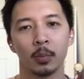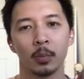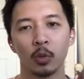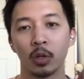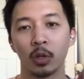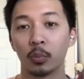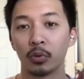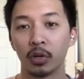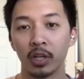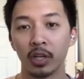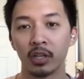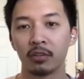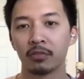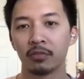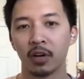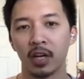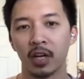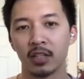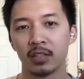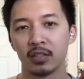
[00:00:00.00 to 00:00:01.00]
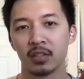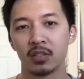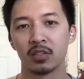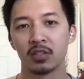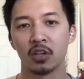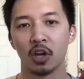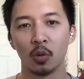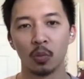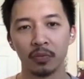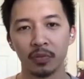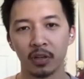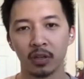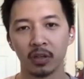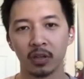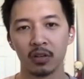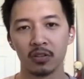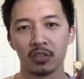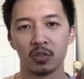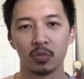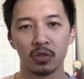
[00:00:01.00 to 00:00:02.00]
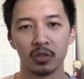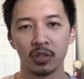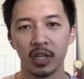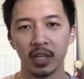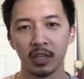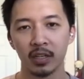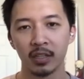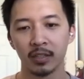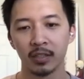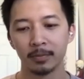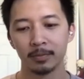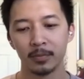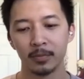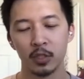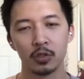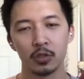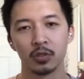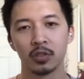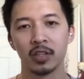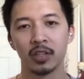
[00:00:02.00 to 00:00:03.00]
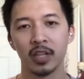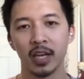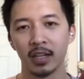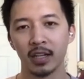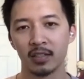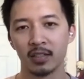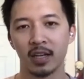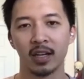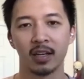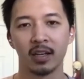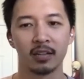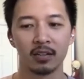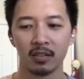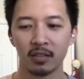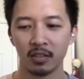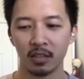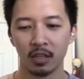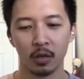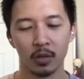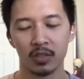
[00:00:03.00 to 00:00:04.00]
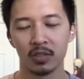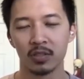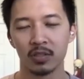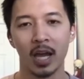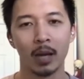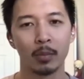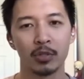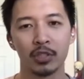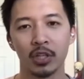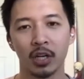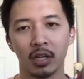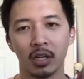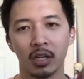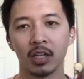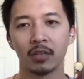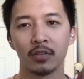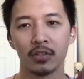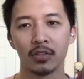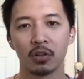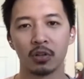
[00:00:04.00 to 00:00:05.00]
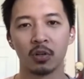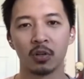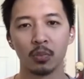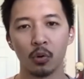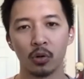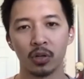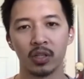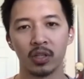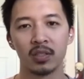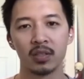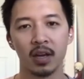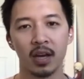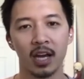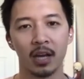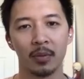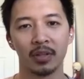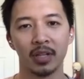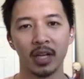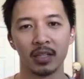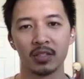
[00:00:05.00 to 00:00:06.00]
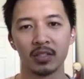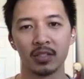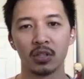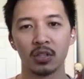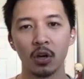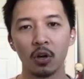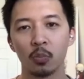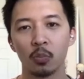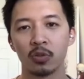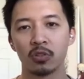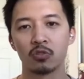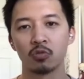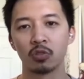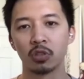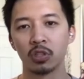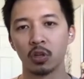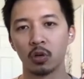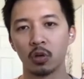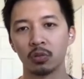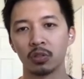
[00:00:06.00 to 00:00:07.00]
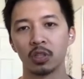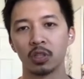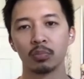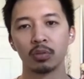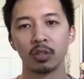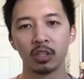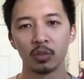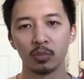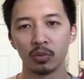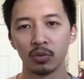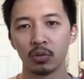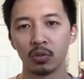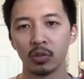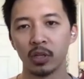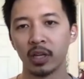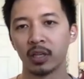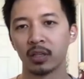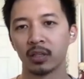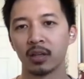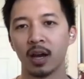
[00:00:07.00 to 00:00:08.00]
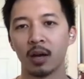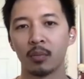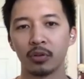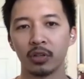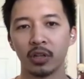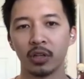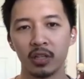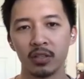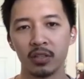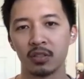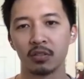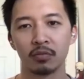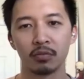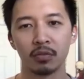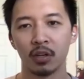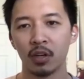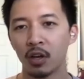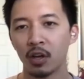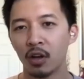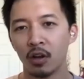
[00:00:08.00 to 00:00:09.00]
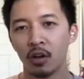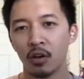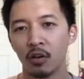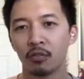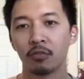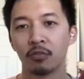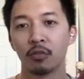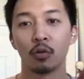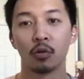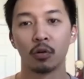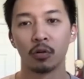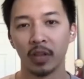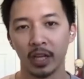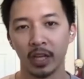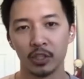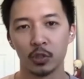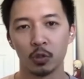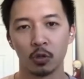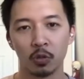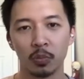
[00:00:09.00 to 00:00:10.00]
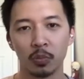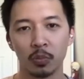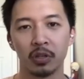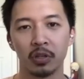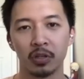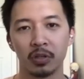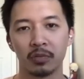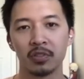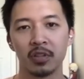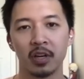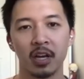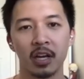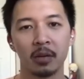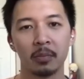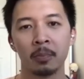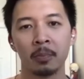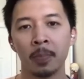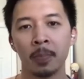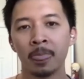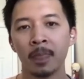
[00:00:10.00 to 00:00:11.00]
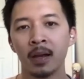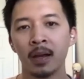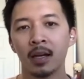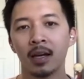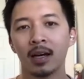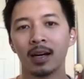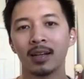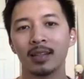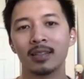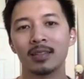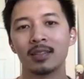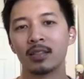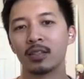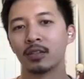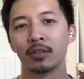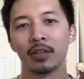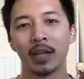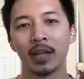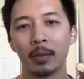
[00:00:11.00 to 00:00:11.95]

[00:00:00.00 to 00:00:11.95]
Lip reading: When a brand defines the scope of their customer data, usually that is at a snapshot of a certain point in time, and that scope is really only applicable and comprehensive for that short period of time until